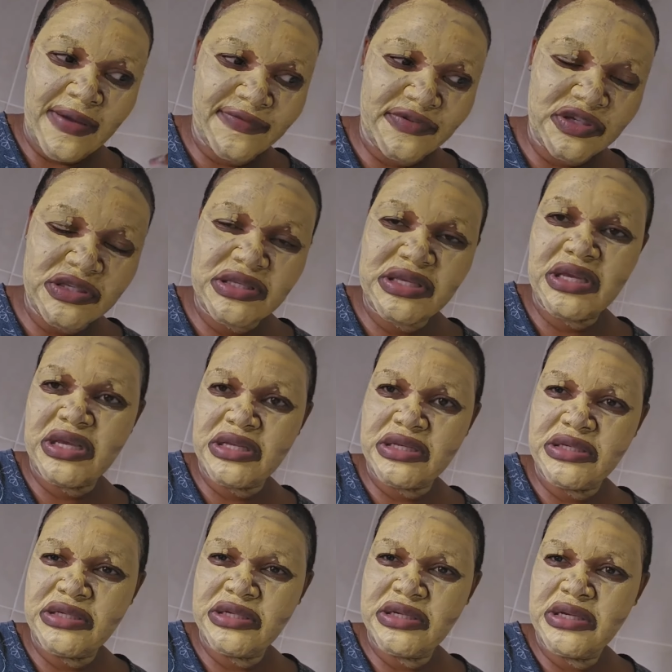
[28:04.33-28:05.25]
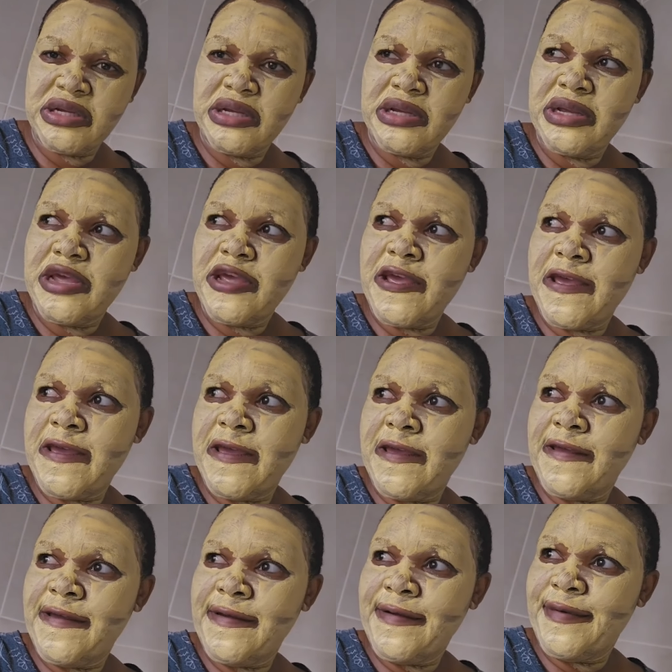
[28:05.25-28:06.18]
I've just had
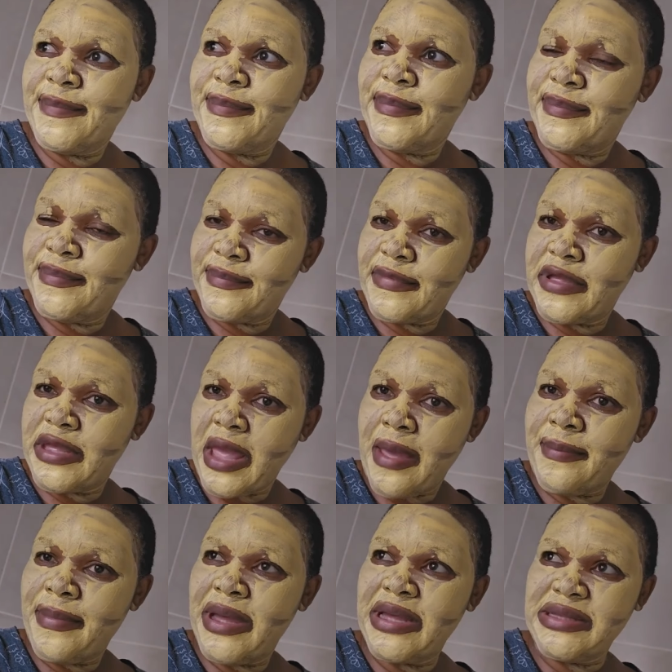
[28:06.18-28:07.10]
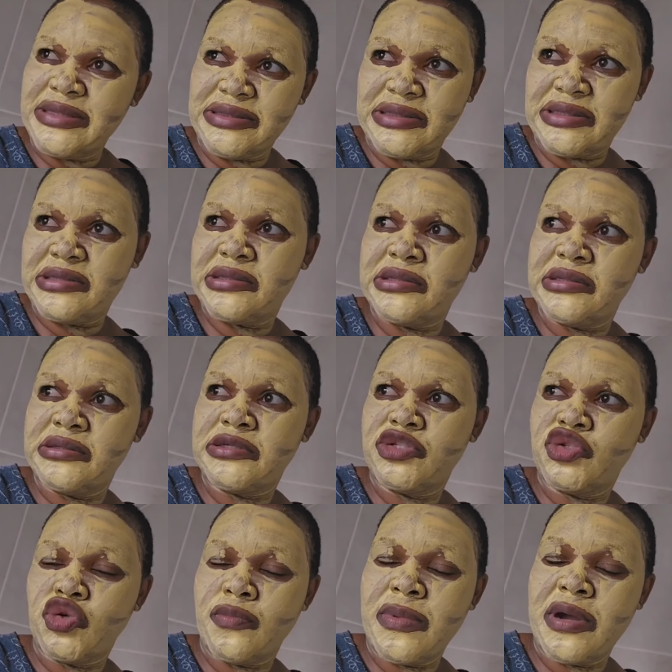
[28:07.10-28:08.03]
um, amanzi
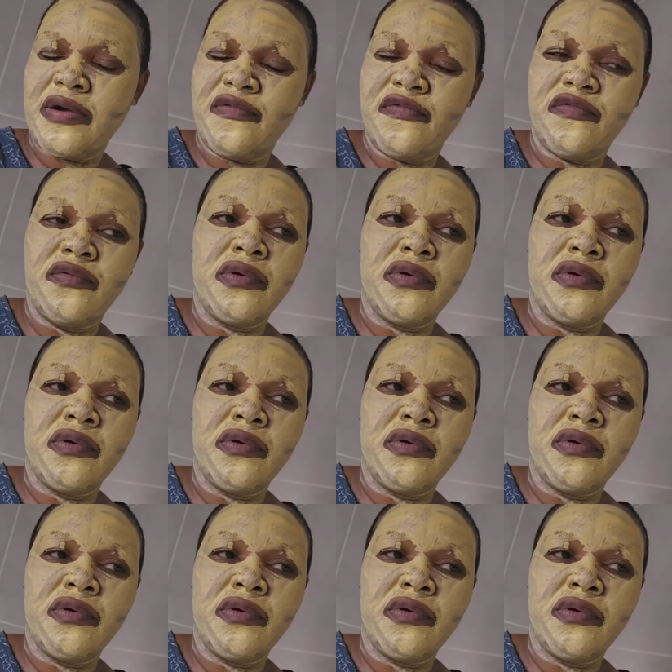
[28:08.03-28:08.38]
njengoba